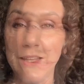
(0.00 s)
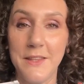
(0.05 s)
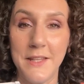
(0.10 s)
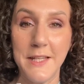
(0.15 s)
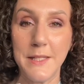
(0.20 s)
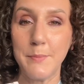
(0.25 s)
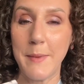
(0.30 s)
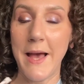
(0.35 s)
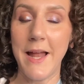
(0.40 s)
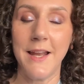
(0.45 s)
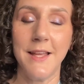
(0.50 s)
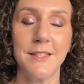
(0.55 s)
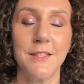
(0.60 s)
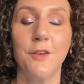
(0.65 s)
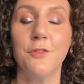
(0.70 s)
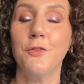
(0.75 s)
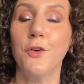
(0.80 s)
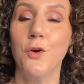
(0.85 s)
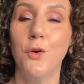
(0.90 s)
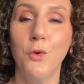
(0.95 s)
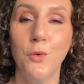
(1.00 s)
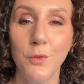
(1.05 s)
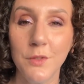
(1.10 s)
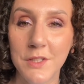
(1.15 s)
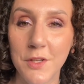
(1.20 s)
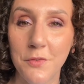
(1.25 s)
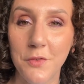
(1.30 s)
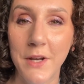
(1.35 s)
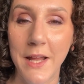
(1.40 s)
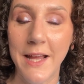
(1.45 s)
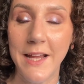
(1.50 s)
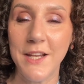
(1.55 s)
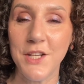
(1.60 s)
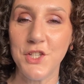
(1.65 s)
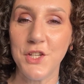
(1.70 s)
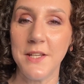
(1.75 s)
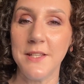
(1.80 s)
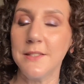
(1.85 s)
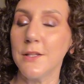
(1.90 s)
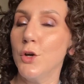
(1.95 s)
These palettes are for all different
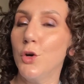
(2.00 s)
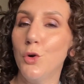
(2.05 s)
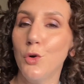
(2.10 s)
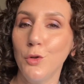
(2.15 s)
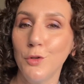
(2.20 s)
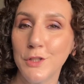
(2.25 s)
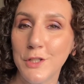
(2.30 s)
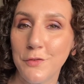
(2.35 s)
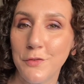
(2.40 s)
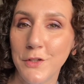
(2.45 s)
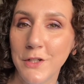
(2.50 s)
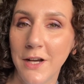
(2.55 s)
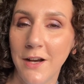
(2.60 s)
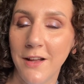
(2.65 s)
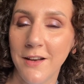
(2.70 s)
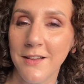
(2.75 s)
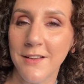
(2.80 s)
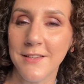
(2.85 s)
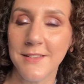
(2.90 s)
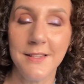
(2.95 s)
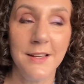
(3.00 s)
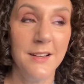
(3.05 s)
ages, all different colours,